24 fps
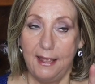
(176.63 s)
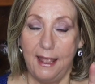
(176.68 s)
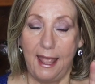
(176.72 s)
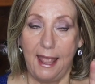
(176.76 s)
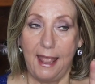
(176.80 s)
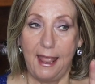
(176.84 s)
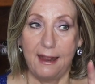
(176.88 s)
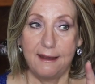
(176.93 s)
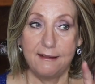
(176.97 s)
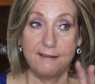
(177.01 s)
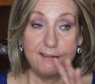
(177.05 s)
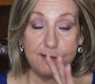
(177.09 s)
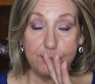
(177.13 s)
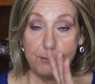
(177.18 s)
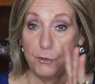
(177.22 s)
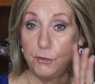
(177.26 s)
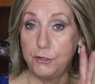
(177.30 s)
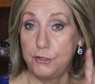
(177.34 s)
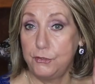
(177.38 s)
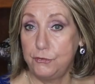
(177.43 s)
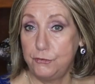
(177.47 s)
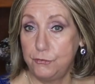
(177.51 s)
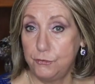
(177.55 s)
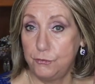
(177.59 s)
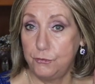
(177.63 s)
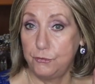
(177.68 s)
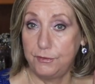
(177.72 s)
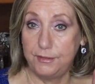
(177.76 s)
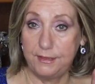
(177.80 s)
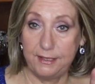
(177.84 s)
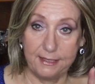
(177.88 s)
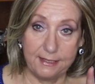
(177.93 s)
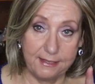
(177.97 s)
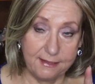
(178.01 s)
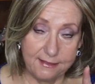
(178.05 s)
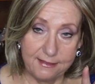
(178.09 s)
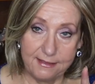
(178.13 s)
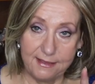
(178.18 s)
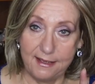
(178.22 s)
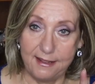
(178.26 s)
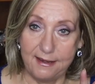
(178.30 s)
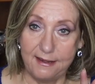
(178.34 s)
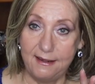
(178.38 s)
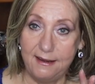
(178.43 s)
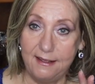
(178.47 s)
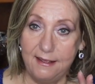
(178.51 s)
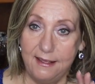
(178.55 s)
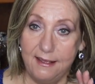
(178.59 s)
and support you through thick and
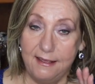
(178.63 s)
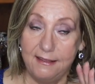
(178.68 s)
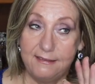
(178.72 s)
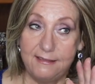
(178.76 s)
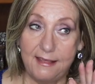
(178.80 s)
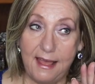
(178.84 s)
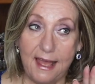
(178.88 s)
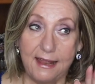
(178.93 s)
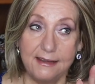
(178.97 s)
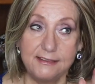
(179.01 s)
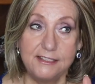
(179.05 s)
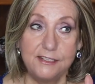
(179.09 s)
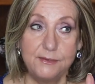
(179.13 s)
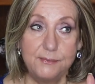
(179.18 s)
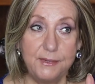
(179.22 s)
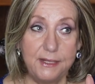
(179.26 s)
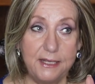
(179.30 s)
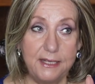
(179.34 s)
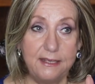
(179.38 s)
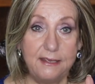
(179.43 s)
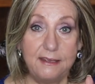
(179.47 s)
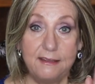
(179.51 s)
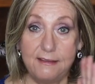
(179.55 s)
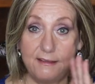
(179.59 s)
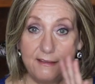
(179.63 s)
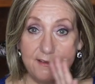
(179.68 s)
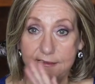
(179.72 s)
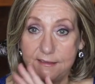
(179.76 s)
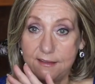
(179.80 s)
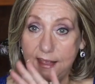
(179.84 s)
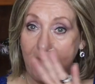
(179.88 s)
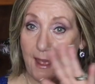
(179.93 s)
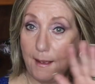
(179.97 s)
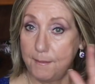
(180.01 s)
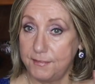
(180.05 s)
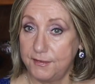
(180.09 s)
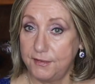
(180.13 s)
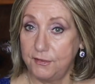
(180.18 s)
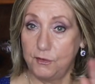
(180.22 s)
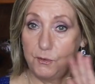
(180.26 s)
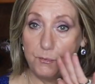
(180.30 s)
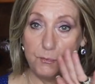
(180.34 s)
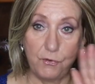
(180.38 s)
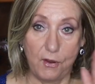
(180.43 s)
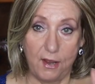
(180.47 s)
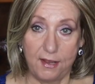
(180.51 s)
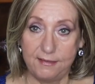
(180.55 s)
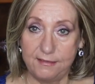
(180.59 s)
thin. That to me is
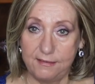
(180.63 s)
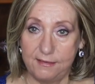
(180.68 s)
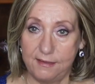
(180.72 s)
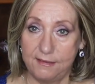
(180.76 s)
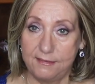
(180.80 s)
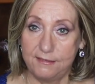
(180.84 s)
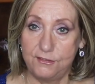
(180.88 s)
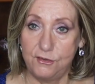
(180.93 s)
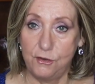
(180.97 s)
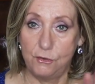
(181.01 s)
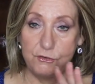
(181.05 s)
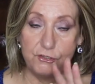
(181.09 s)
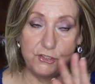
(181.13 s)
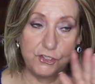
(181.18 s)
absolutely priceless. No